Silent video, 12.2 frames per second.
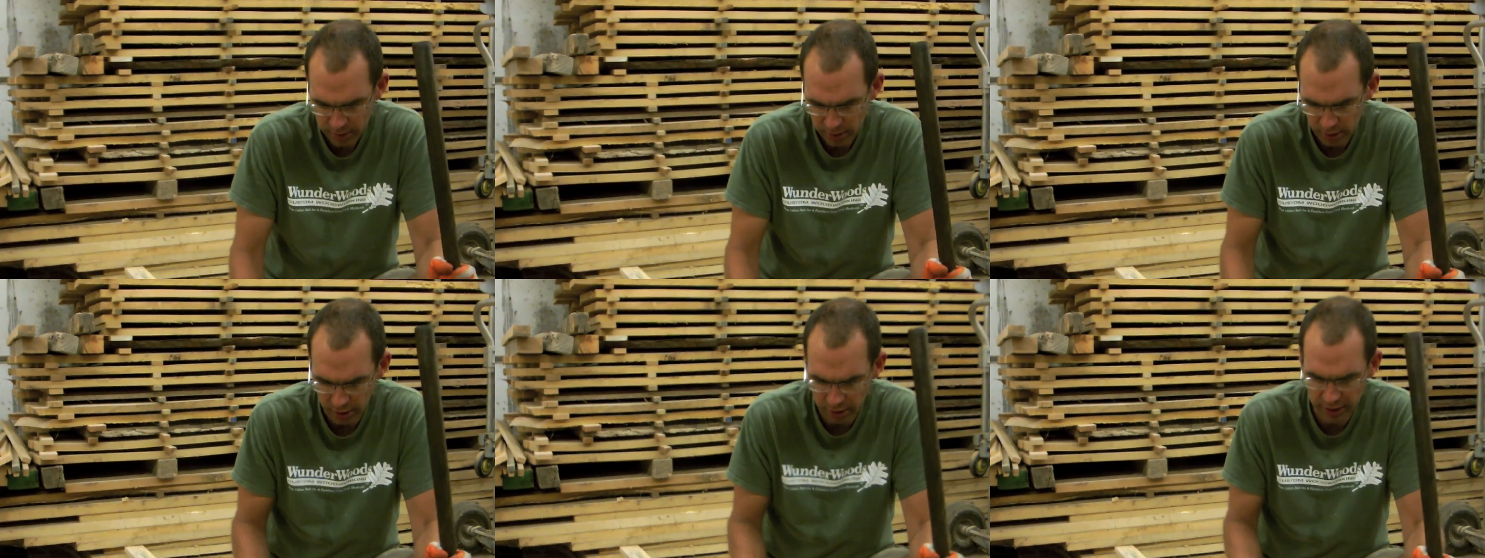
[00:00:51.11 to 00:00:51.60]

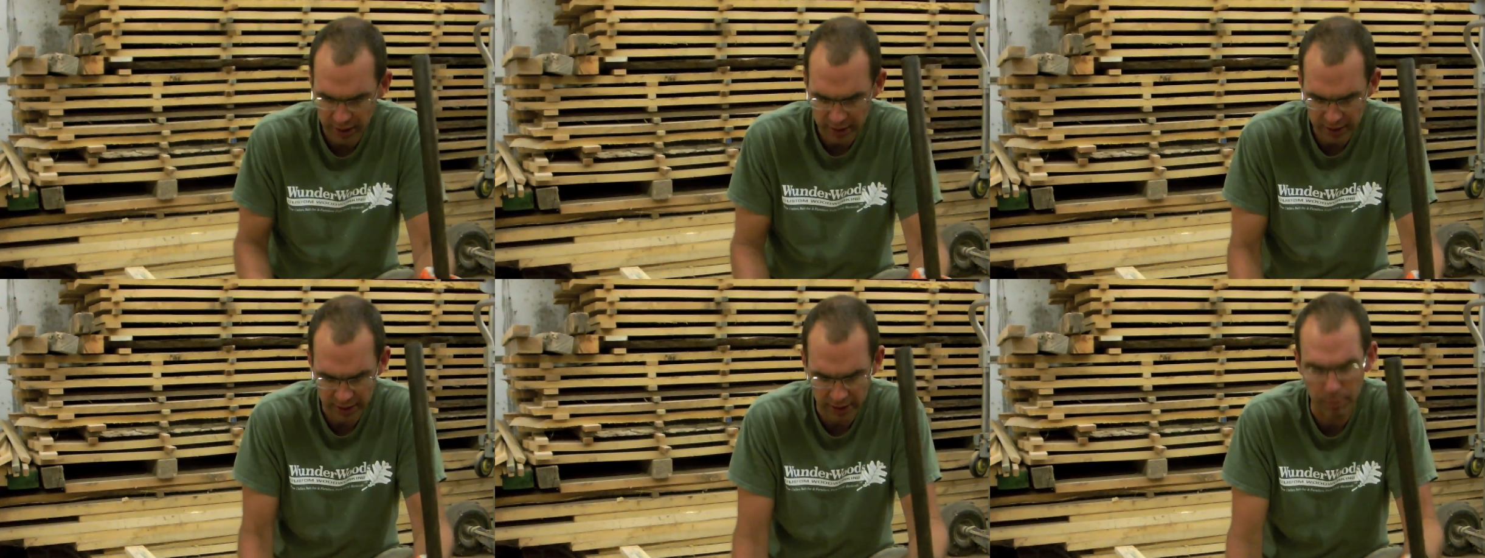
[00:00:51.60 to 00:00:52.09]
learned
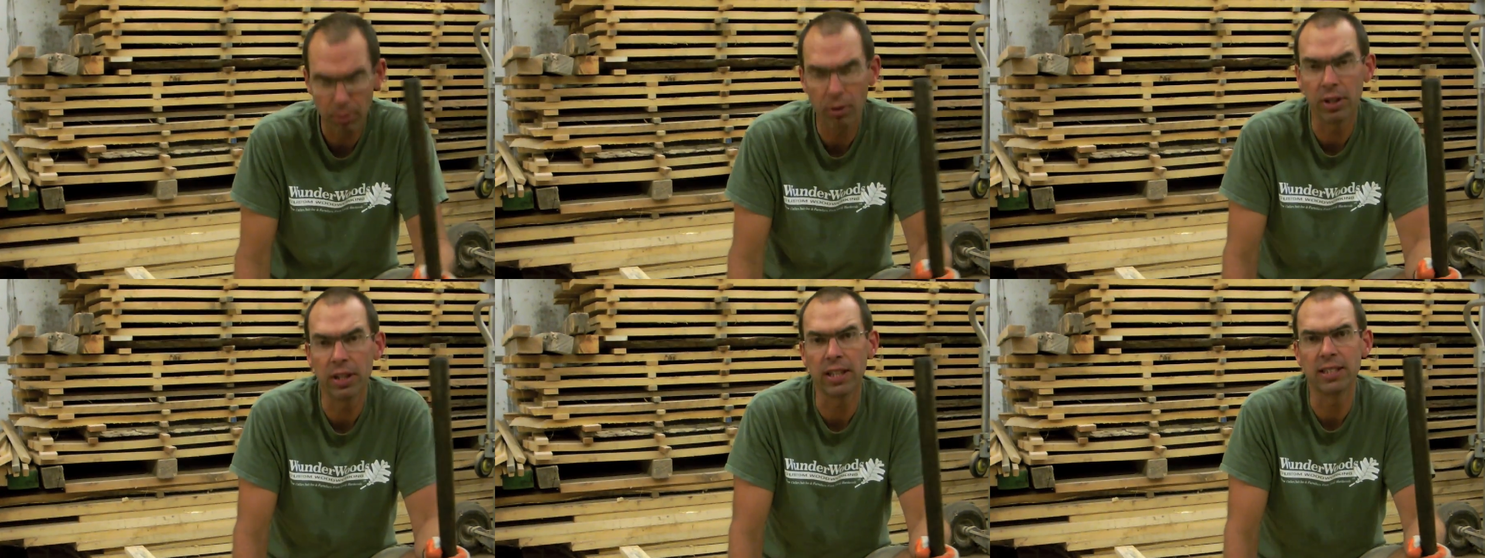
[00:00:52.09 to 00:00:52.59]
that the
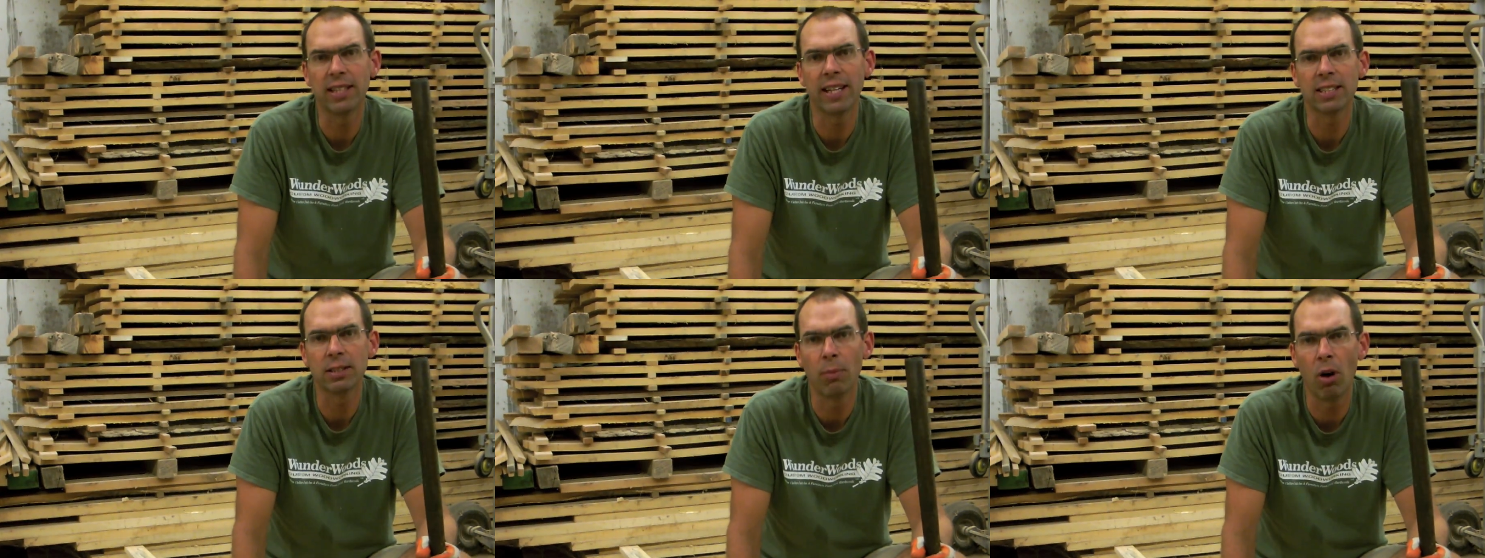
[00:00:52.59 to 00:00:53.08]
important thing is to
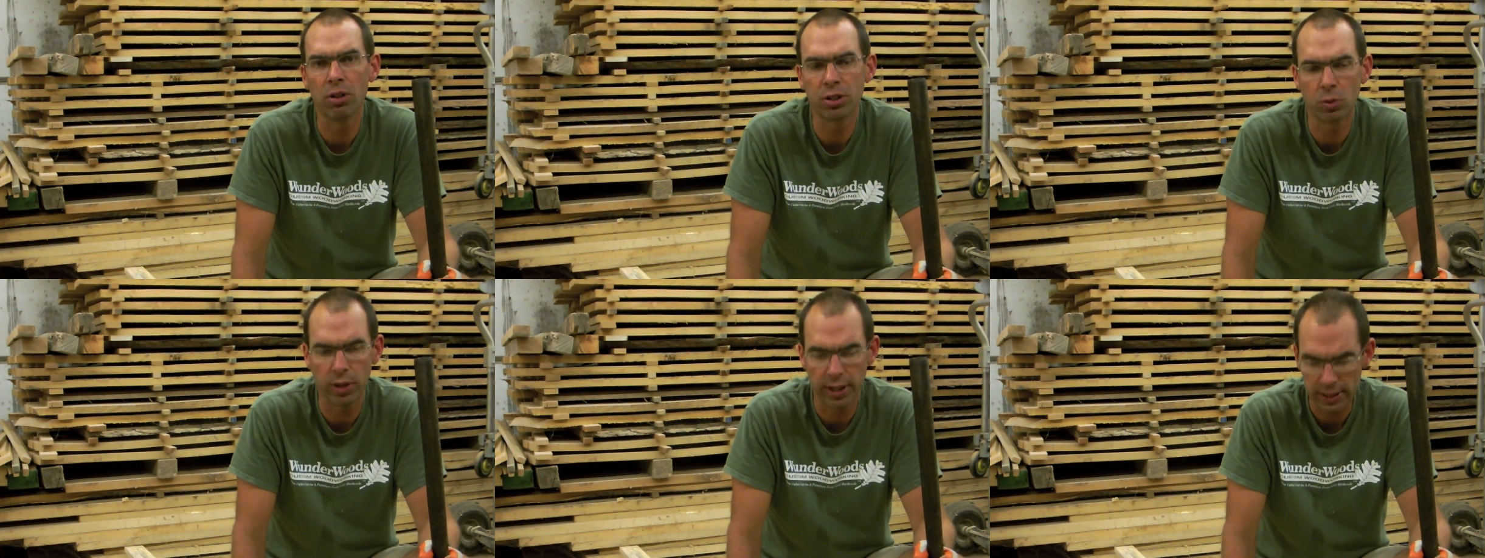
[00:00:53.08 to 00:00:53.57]
take small
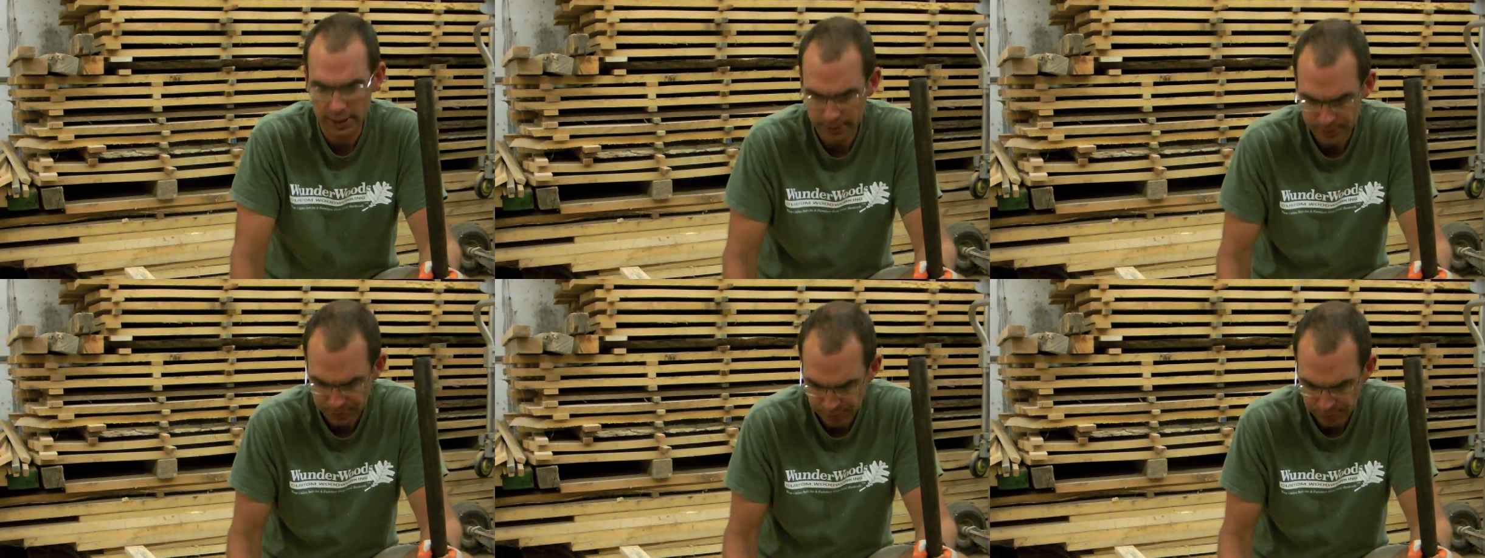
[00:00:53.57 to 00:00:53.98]
swings,